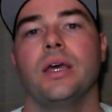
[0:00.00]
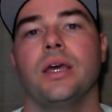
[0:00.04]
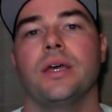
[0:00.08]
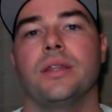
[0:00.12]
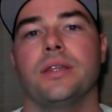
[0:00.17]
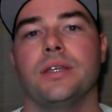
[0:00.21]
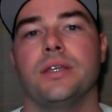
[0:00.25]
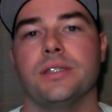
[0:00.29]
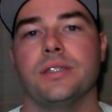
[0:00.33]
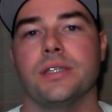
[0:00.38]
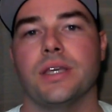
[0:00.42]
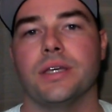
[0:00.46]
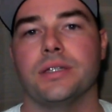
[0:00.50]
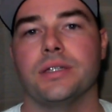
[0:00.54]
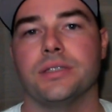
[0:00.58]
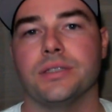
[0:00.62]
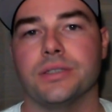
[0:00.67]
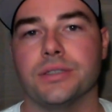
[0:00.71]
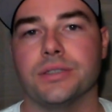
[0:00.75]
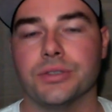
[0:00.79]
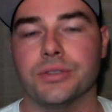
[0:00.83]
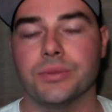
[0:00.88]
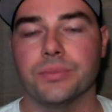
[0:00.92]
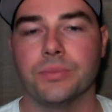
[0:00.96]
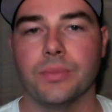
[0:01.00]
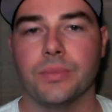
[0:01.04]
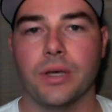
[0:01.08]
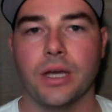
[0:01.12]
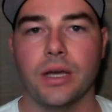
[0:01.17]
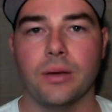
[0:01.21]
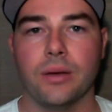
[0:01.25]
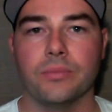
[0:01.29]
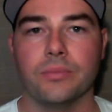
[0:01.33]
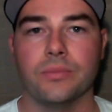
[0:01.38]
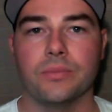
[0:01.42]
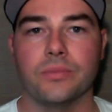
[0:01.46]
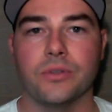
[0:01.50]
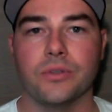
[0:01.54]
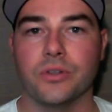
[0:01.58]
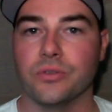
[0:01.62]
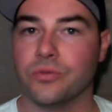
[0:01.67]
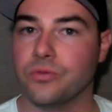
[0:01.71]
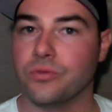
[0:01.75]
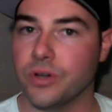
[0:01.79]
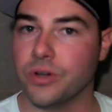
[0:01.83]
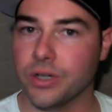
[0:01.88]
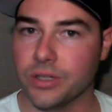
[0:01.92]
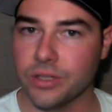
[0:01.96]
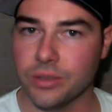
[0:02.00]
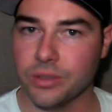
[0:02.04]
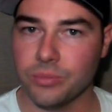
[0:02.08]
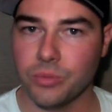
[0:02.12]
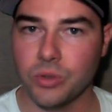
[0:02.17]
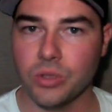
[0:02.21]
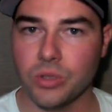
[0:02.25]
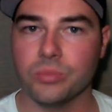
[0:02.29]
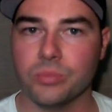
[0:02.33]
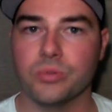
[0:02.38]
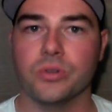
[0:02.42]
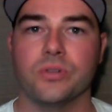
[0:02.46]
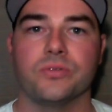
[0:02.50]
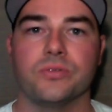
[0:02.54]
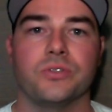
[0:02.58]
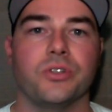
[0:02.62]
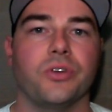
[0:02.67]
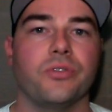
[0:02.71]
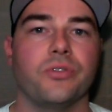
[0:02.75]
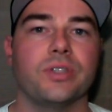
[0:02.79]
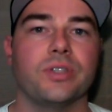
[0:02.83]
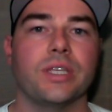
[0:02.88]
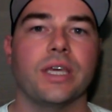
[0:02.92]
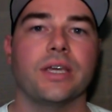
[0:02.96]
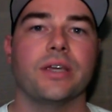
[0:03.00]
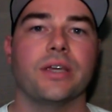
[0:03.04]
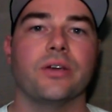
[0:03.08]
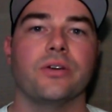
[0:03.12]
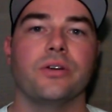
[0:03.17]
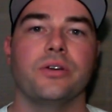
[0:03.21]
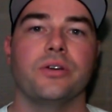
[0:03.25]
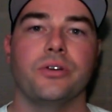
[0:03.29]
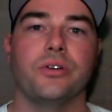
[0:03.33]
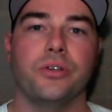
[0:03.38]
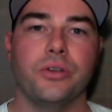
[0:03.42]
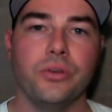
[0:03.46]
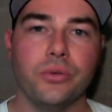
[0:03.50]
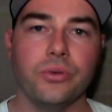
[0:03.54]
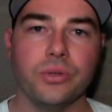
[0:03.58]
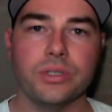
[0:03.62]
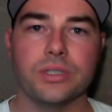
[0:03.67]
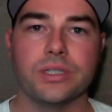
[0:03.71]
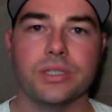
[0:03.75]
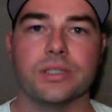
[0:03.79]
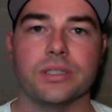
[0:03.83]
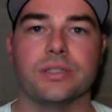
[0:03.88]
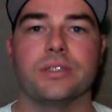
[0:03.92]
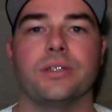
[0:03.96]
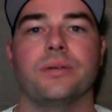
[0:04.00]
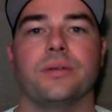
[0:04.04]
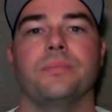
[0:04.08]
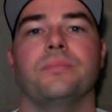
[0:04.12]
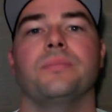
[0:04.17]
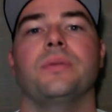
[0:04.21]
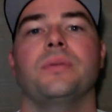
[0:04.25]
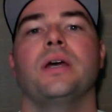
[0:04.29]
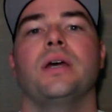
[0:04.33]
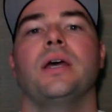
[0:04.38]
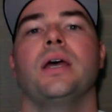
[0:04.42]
these engines. They're fairly bulletproof, so you can take care of your Huey system,